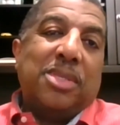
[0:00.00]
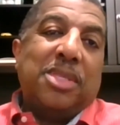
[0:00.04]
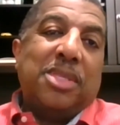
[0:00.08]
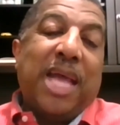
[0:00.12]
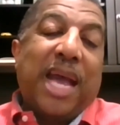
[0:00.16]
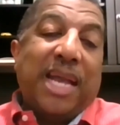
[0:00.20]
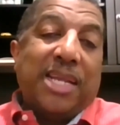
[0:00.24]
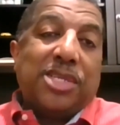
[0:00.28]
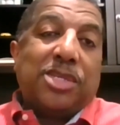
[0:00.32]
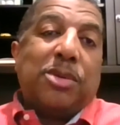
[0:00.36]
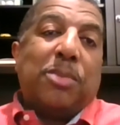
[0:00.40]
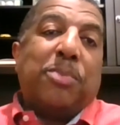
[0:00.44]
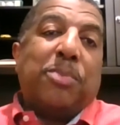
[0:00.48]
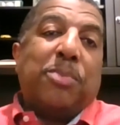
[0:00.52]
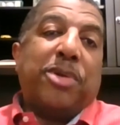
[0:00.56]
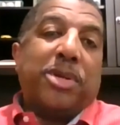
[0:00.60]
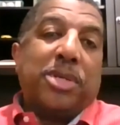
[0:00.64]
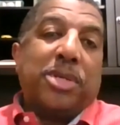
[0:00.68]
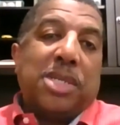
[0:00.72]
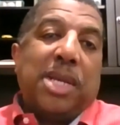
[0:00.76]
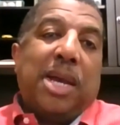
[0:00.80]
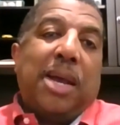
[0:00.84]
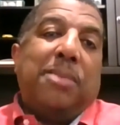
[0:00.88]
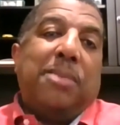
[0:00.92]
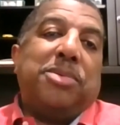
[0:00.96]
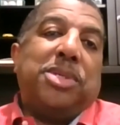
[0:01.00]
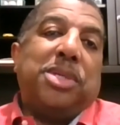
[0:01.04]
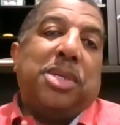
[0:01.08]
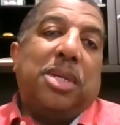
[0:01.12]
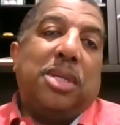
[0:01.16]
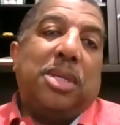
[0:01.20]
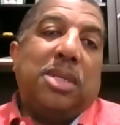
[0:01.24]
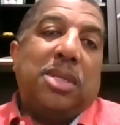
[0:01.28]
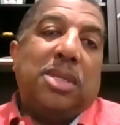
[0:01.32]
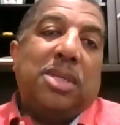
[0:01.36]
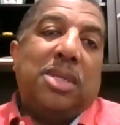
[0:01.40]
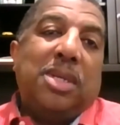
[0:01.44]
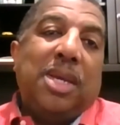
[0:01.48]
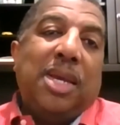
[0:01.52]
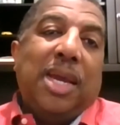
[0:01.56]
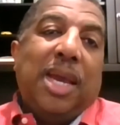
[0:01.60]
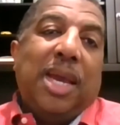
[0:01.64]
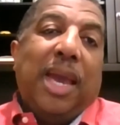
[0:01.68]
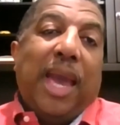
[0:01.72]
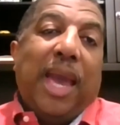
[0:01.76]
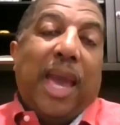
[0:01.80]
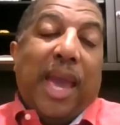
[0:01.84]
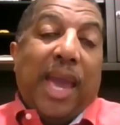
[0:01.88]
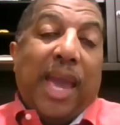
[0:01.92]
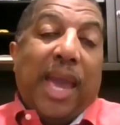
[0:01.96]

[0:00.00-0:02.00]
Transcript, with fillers: That's the perception. Yeah.